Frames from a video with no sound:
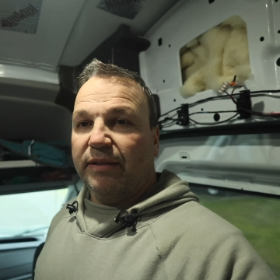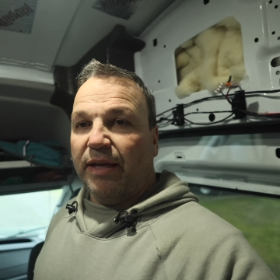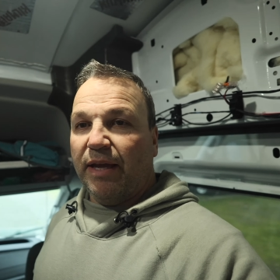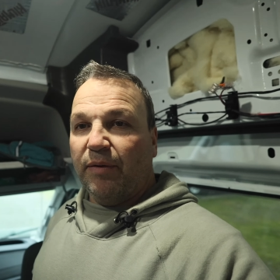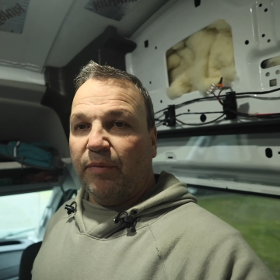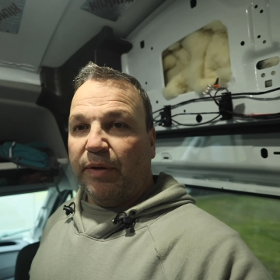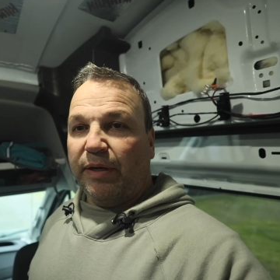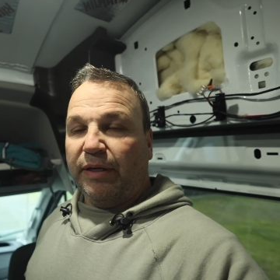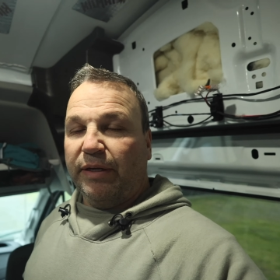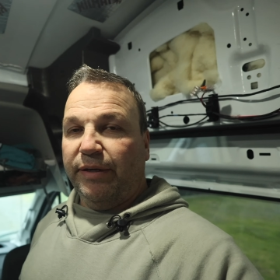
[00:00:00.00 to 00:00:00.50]
that
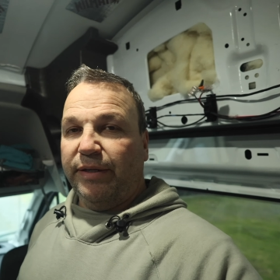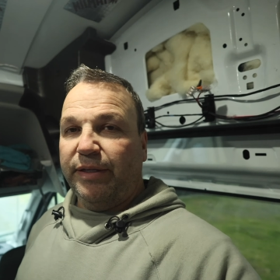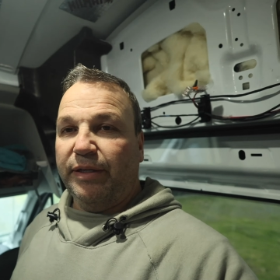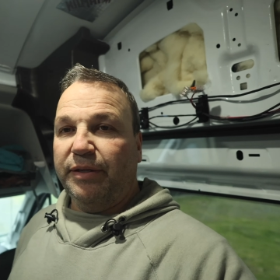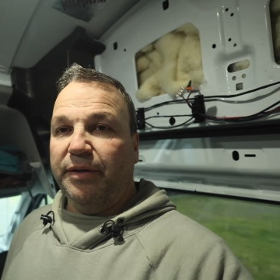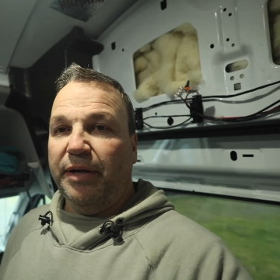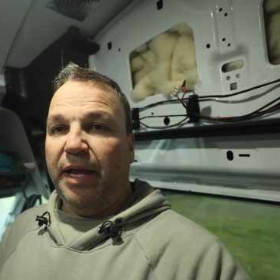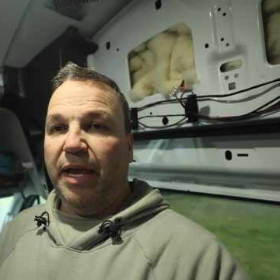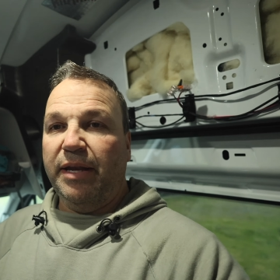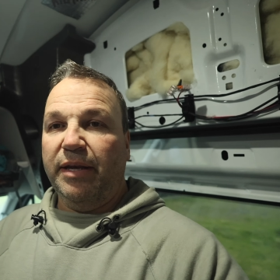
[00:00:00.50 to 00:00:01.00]
we were going to
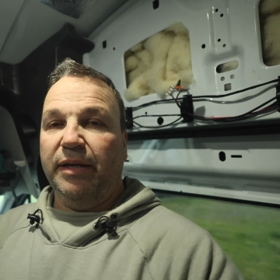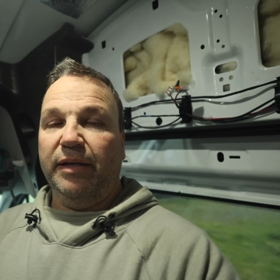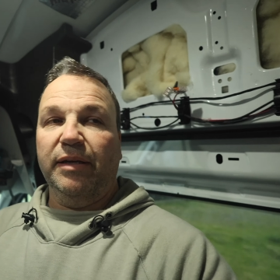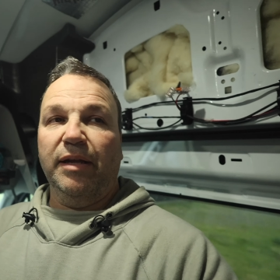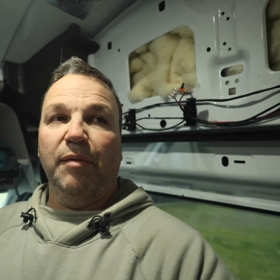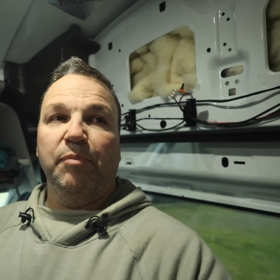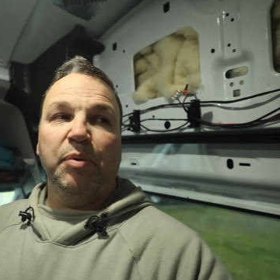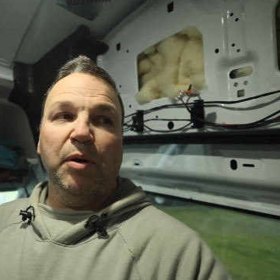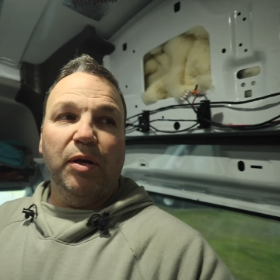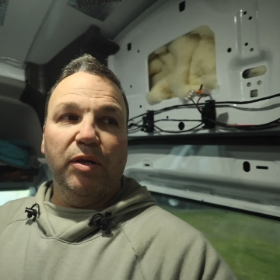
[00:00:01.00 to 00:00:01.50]
go ahead and
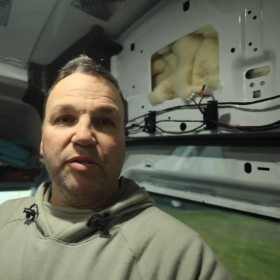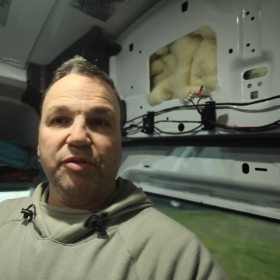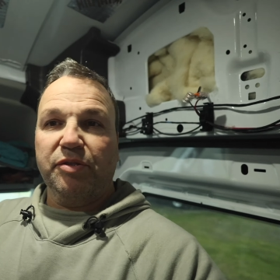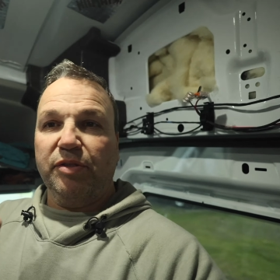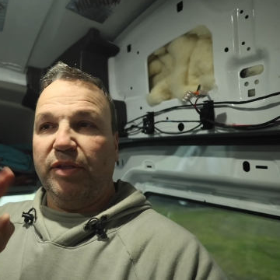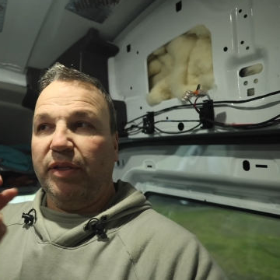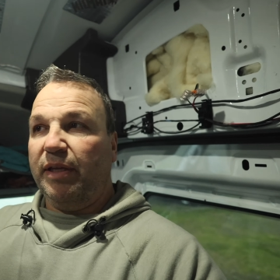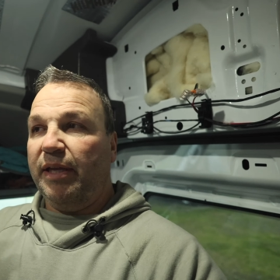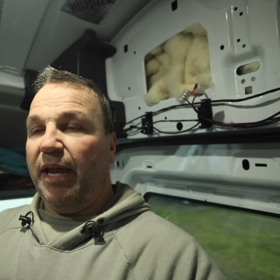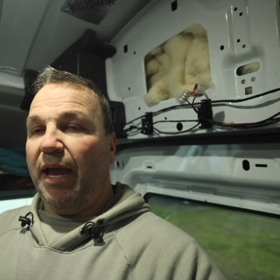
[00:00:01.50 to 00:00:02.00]

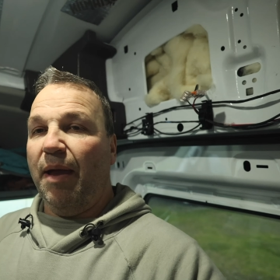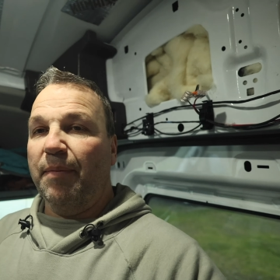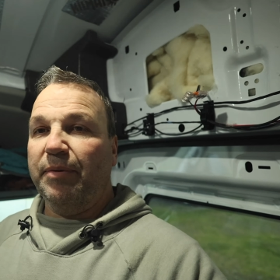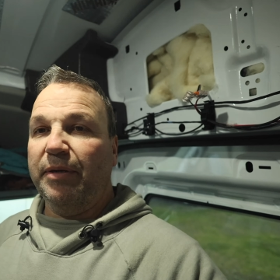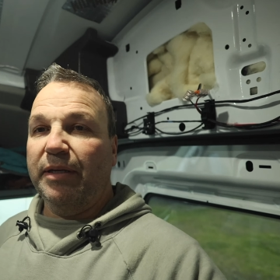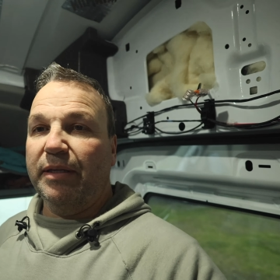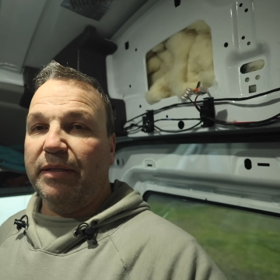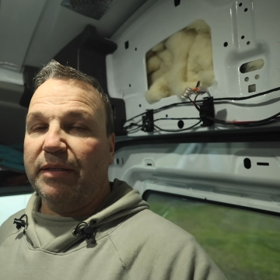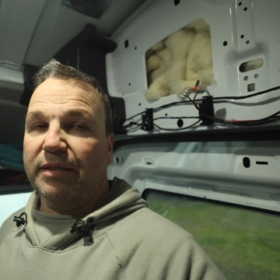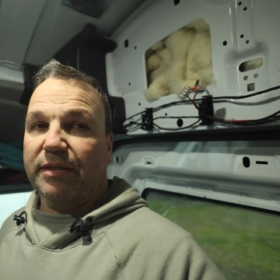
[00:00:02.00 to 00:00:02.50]
upholster the
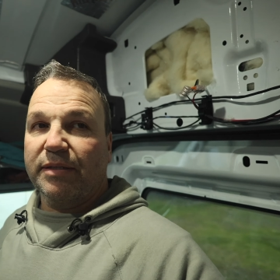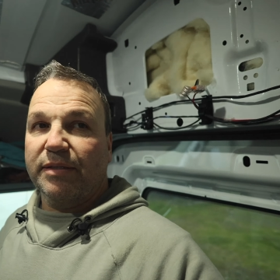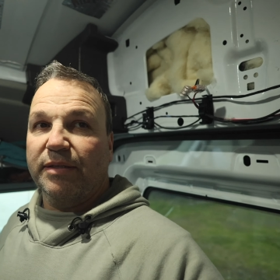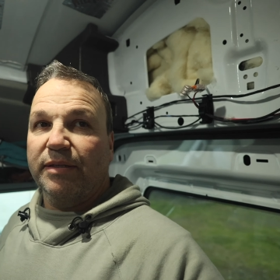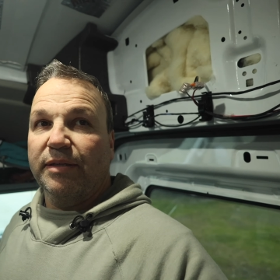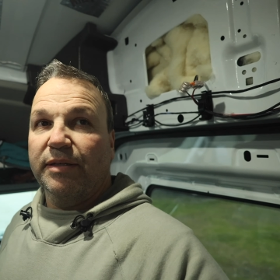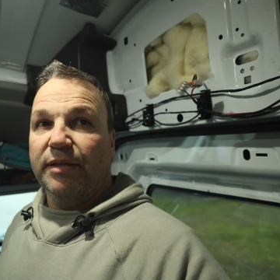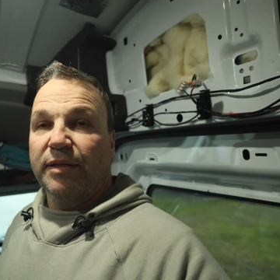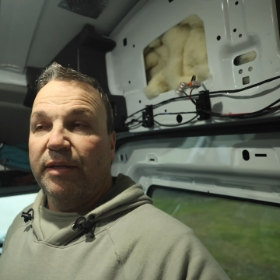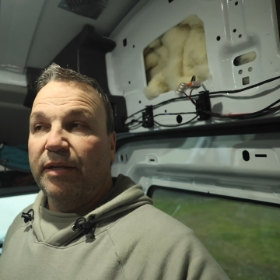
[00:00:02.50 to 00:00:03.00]
cabinets.
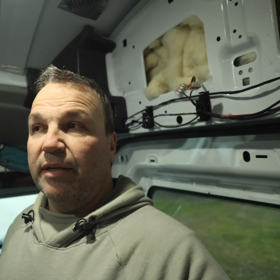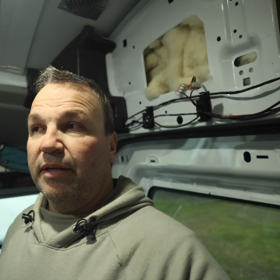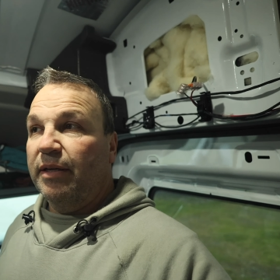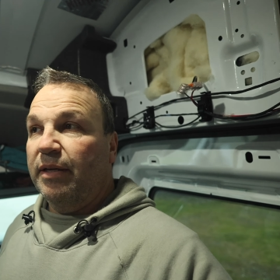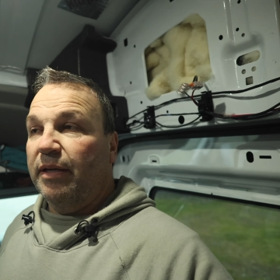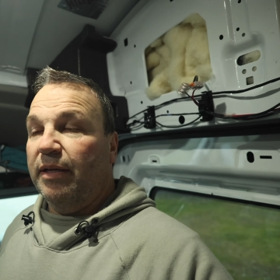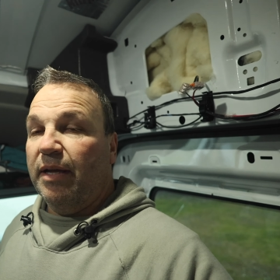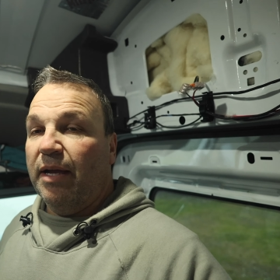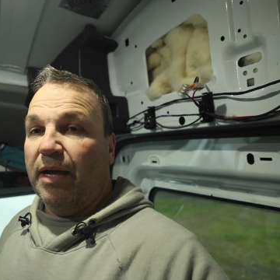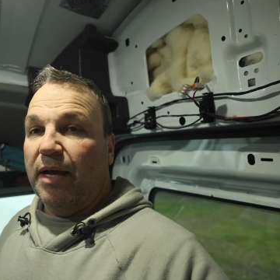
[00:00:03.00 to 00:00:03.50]

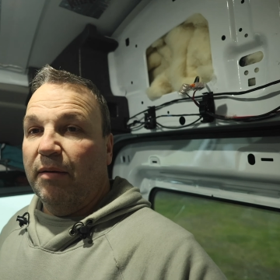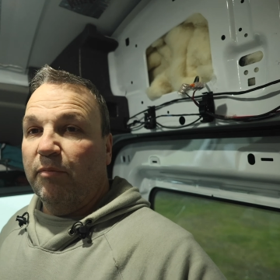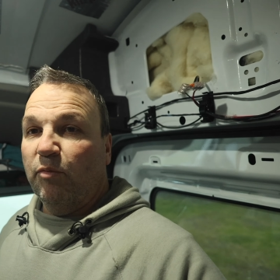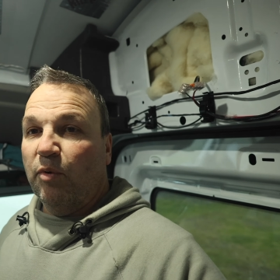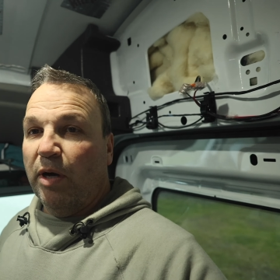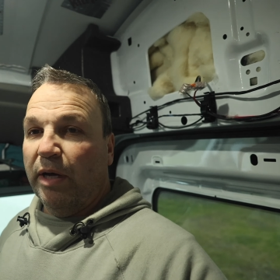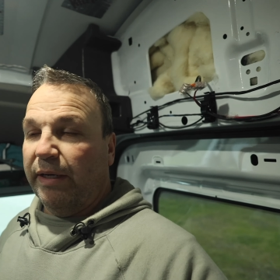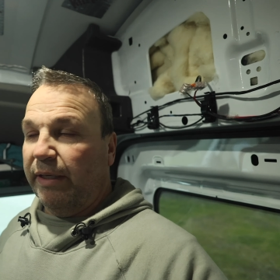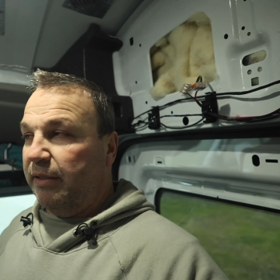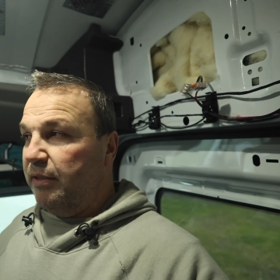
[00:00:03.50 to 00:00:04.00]

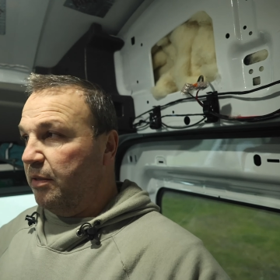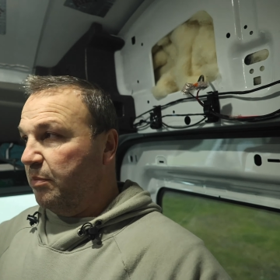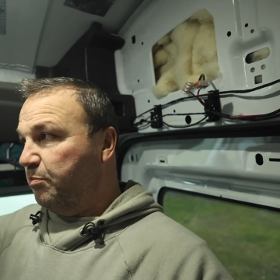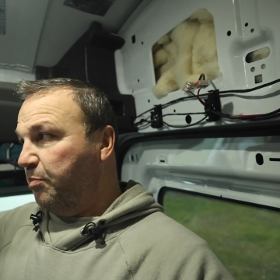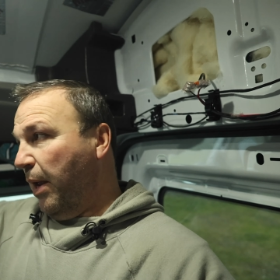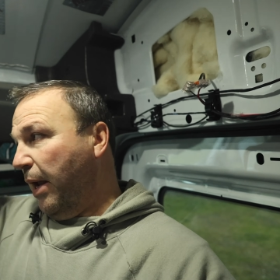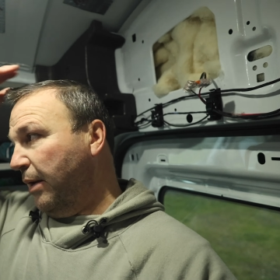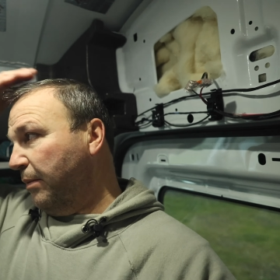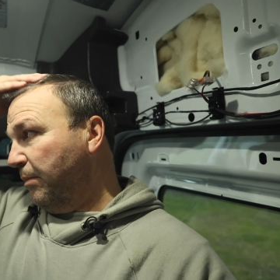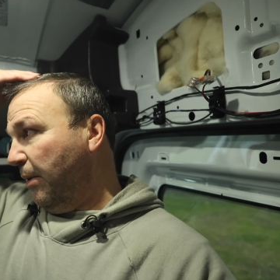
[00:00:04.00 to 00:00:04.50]
One, I just
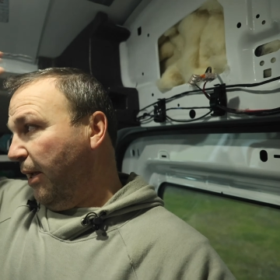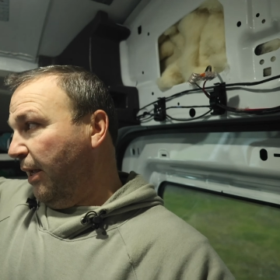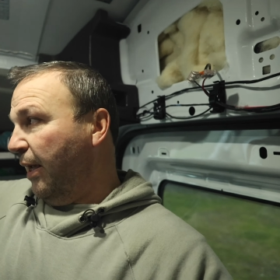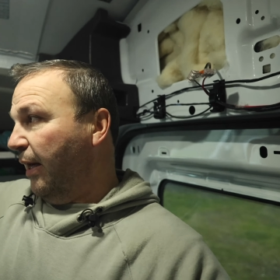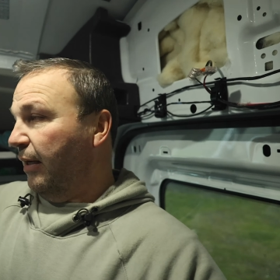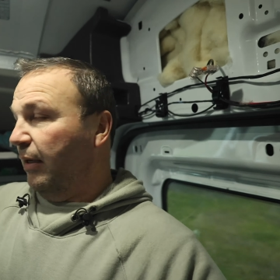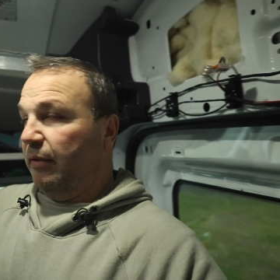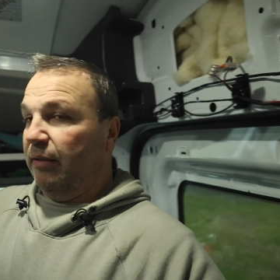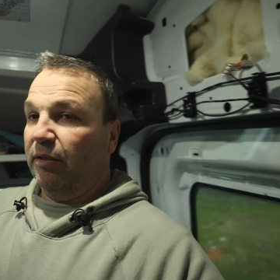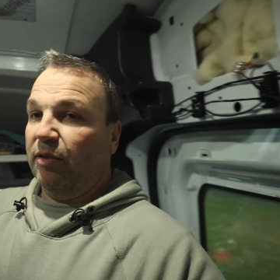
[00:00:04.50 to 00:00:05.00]
banged my
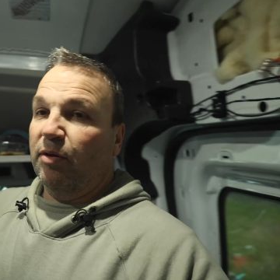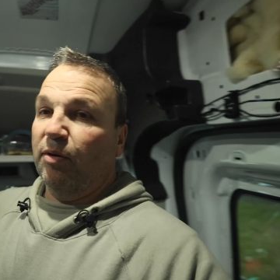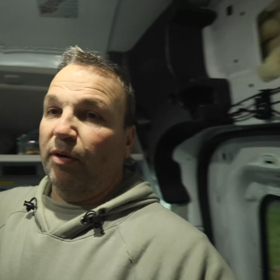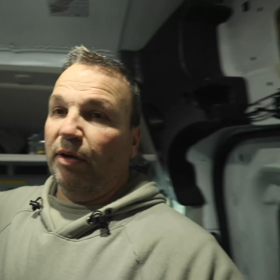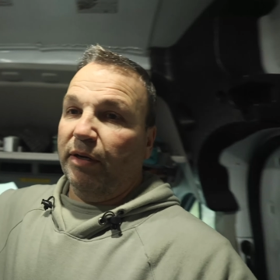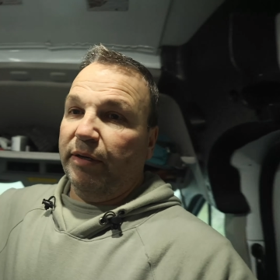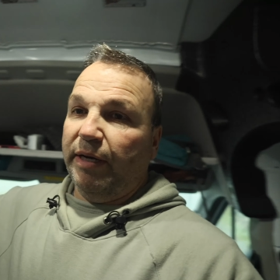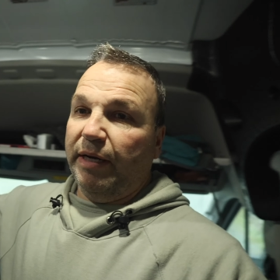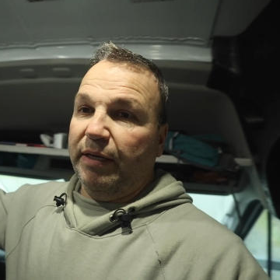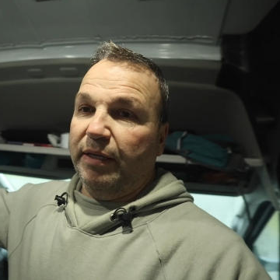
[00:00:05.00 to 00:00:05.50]
head on the
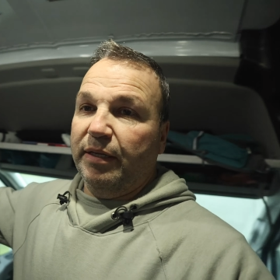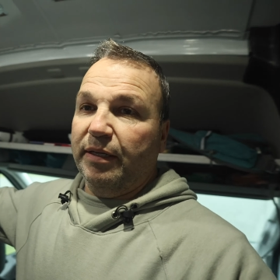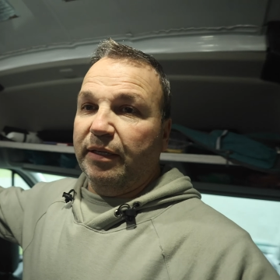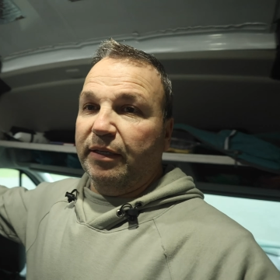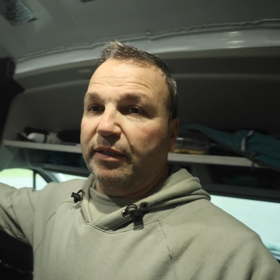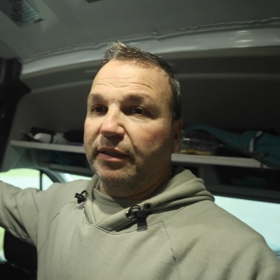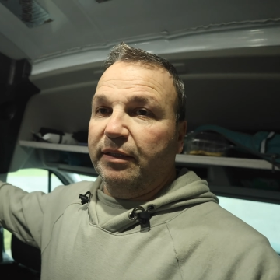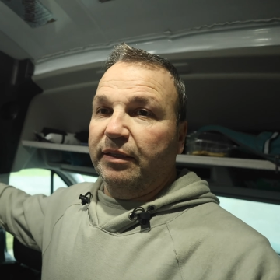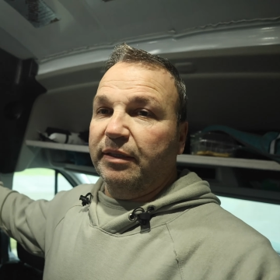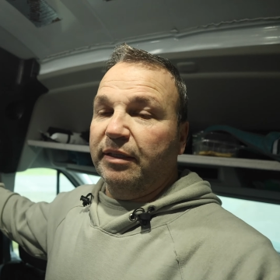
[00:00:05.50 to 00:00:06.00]
corner right
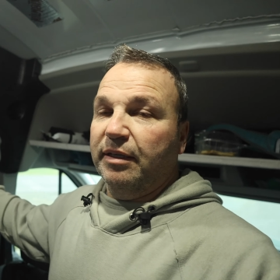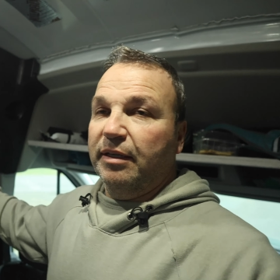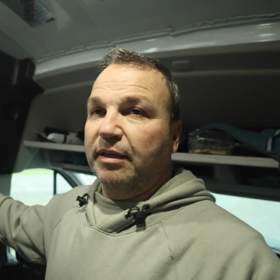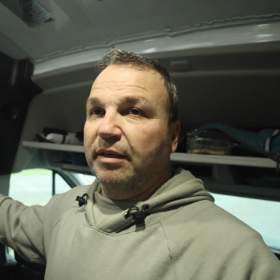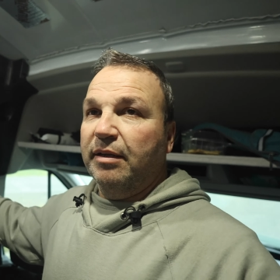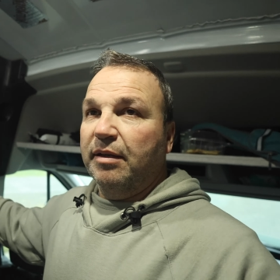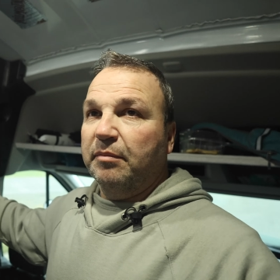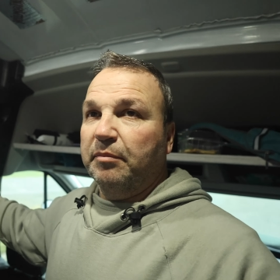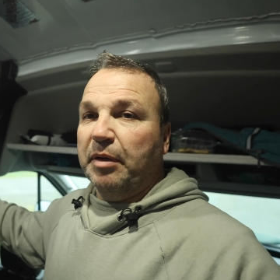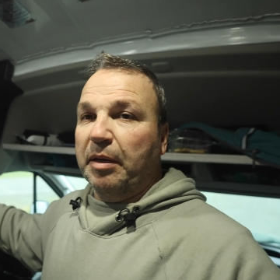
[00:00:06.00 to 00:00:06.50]
here,
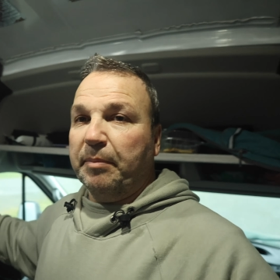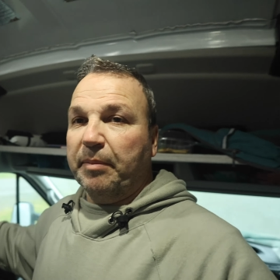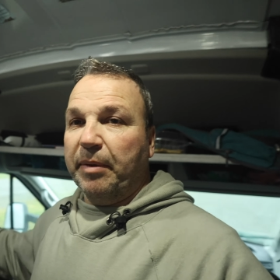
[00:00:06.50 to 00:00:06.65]
but